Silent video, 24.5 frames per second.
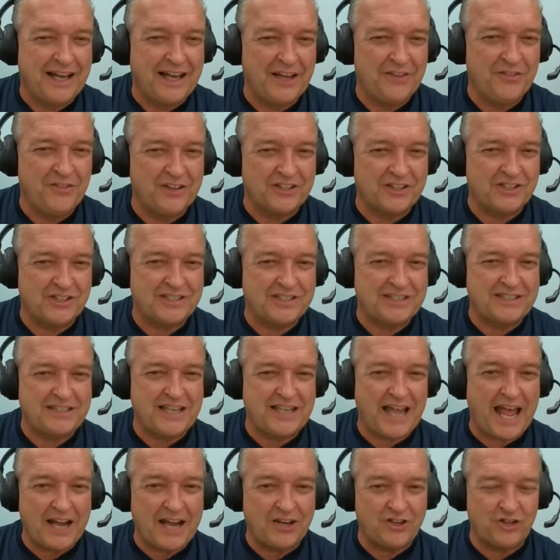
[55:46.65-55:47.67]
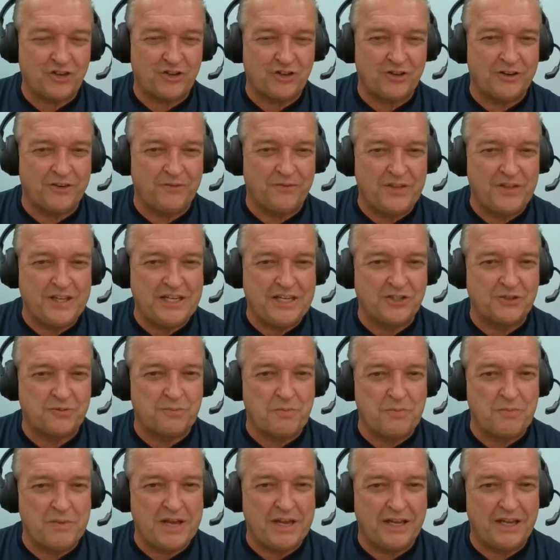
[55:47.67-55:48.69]
and the stature of
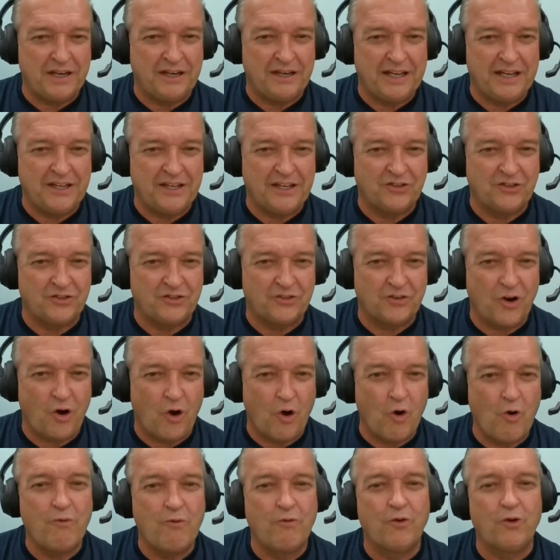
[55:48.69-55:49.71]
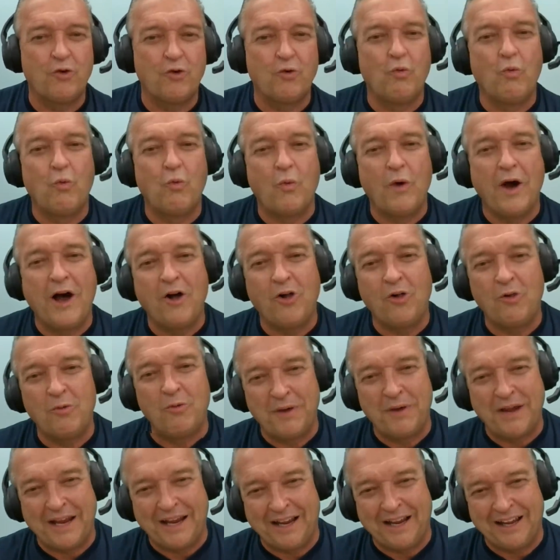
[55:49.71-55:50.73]
these men is
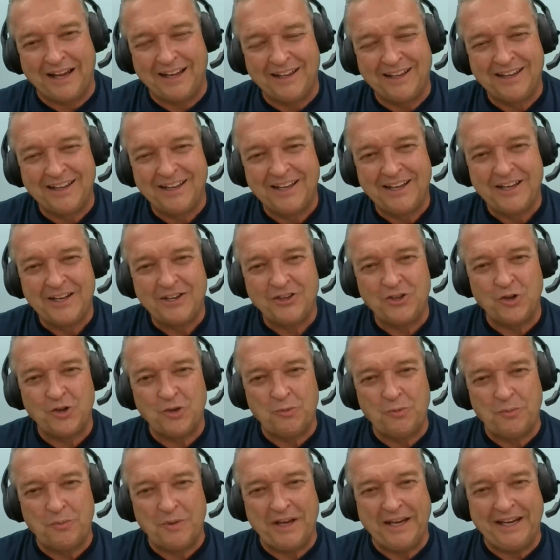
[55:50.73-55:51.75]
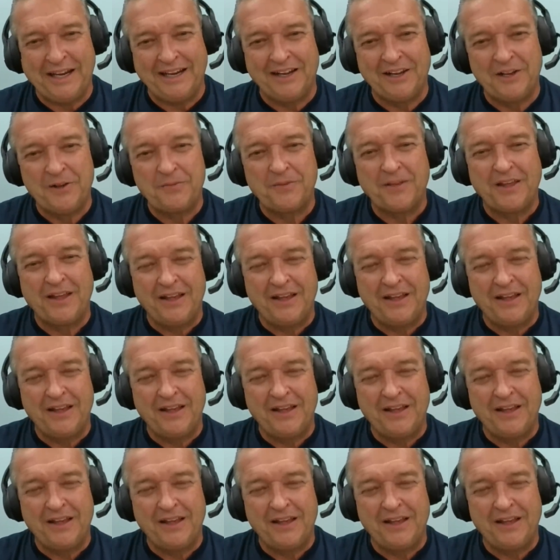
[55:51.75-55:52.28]
overwhelming to me.